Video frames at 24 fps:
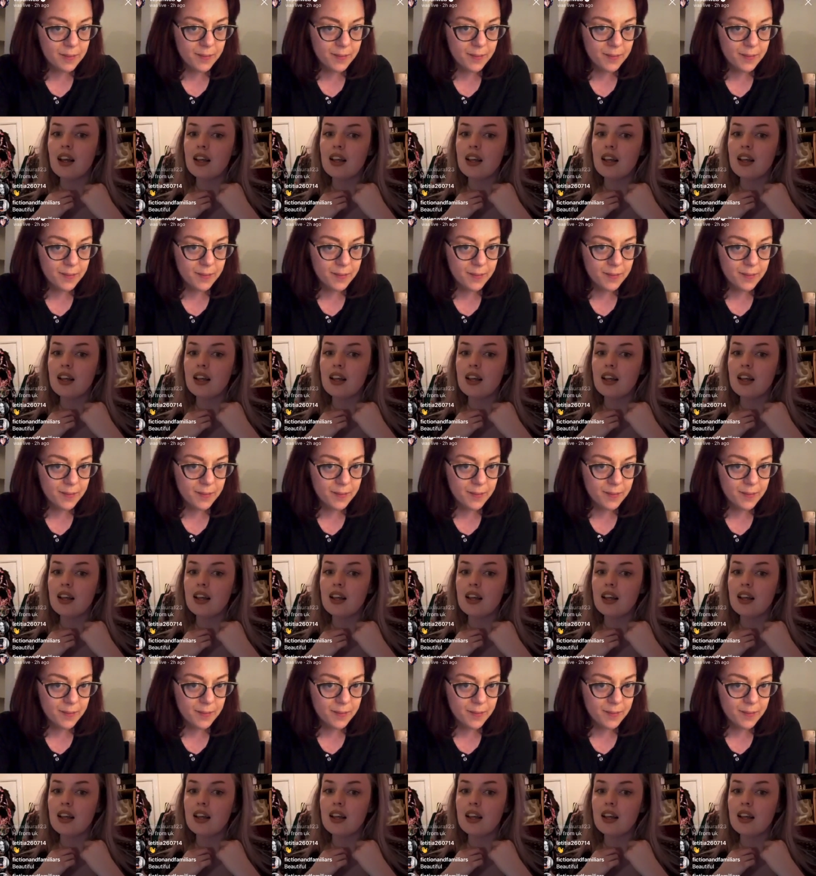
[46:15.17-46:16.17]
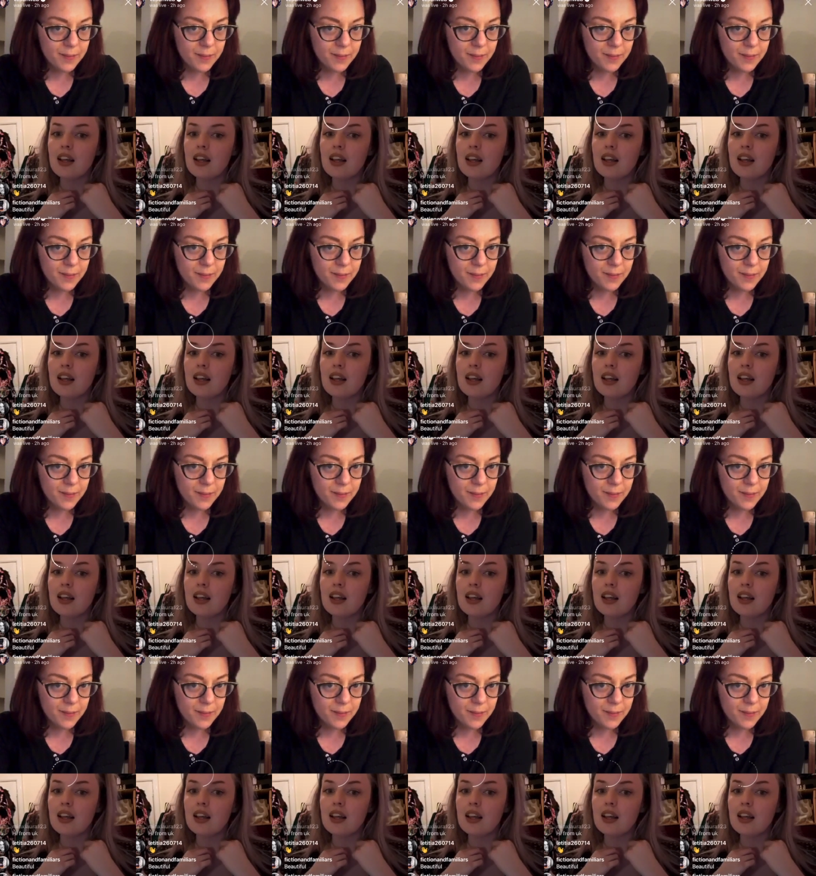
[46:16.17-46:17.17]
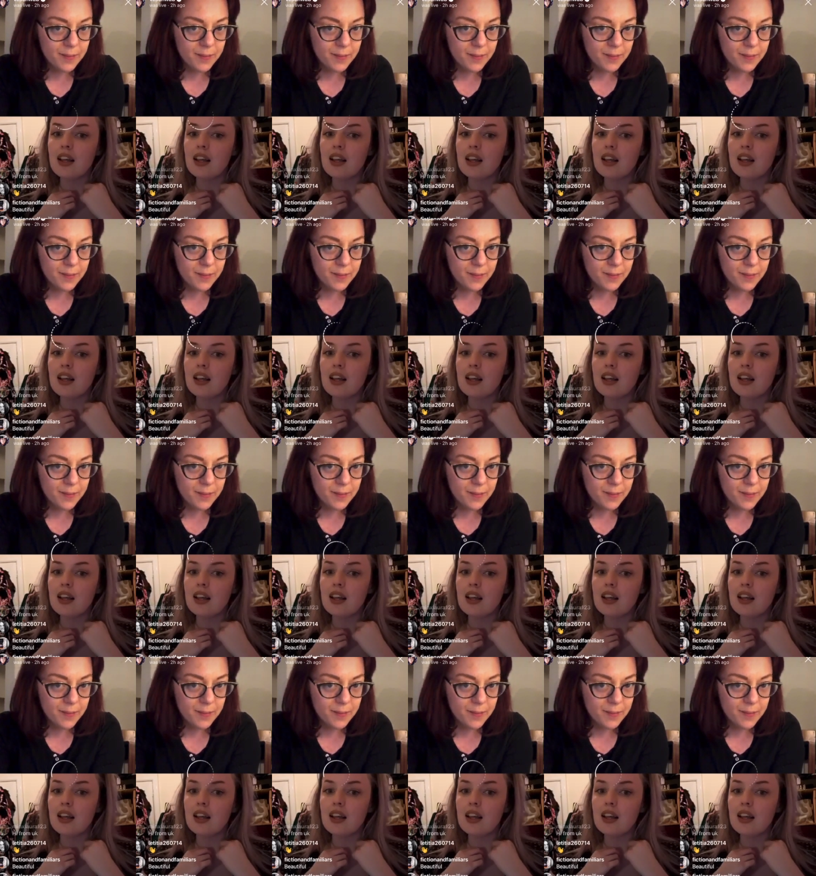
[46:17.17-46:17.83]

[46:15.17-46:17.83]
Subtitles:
Nobody speaks.